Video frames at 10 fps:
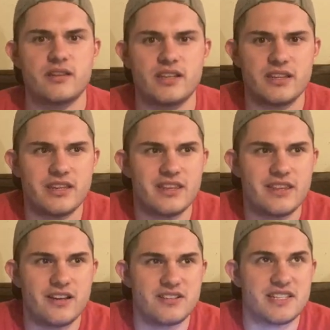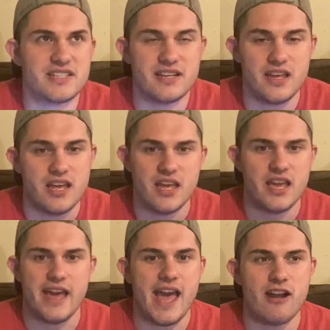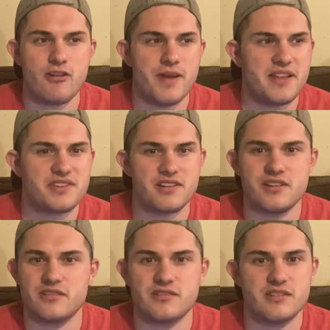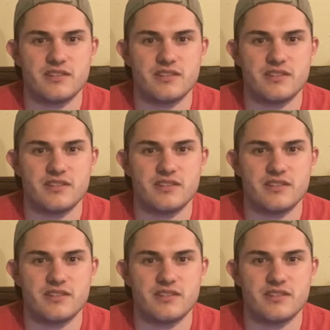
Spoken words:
and they're just, acrobats are,